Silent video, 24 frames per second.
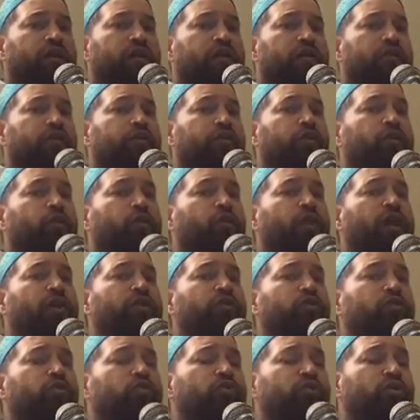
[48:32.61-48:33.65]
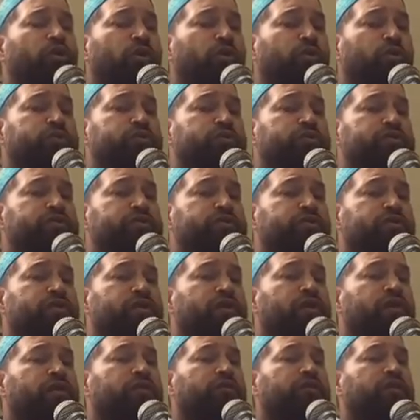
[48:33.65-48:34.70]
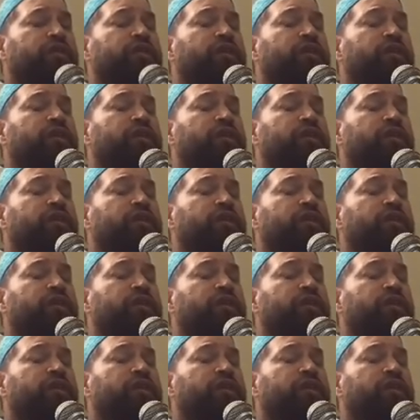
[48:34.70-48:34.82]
the one who knows the